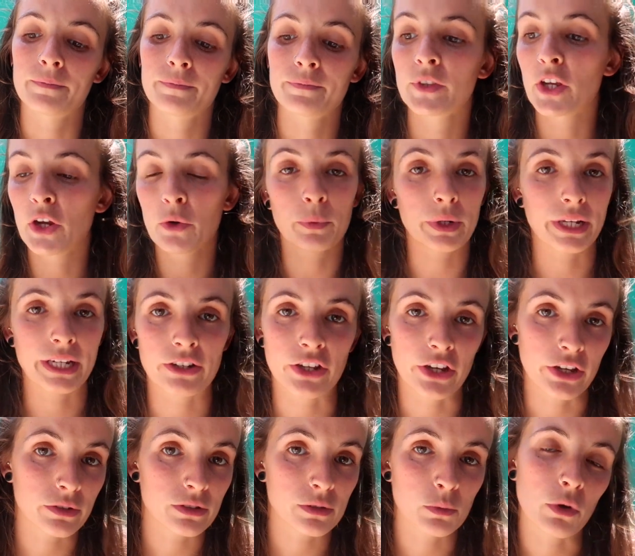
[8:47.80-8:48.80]
Nobody
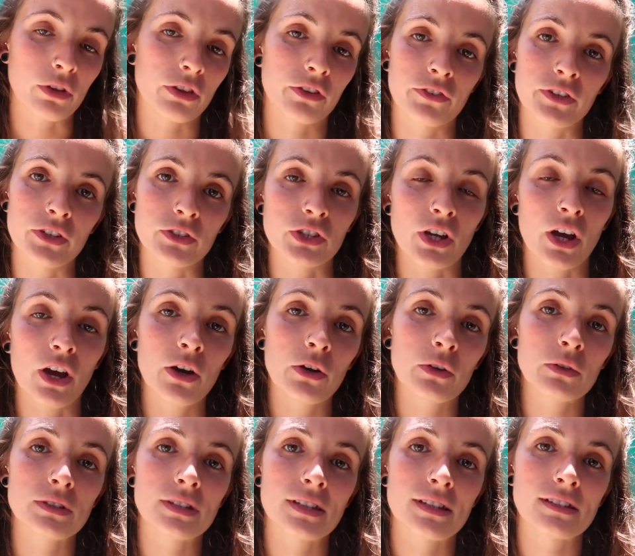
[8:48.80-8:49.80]
knows what the future
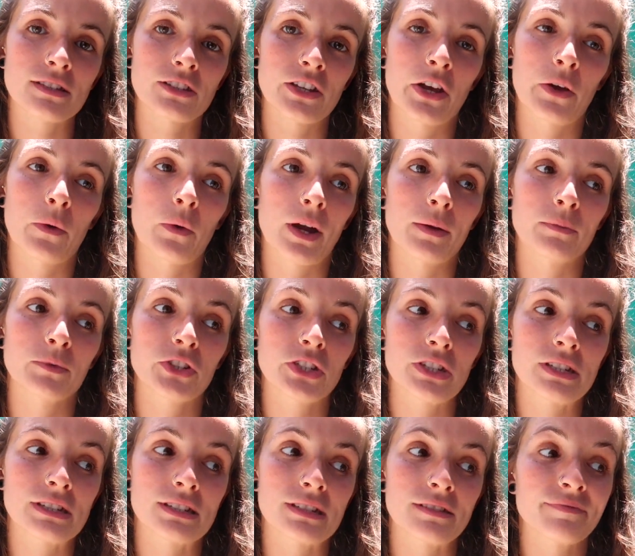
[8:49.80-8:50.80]
holds, so I'm
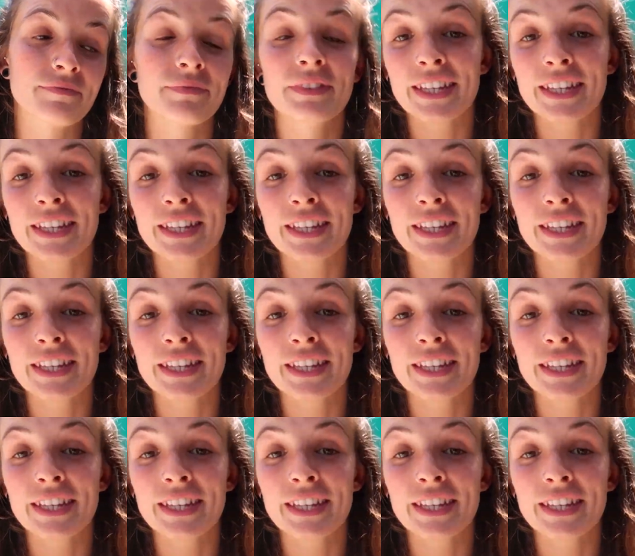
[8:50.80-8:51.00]
just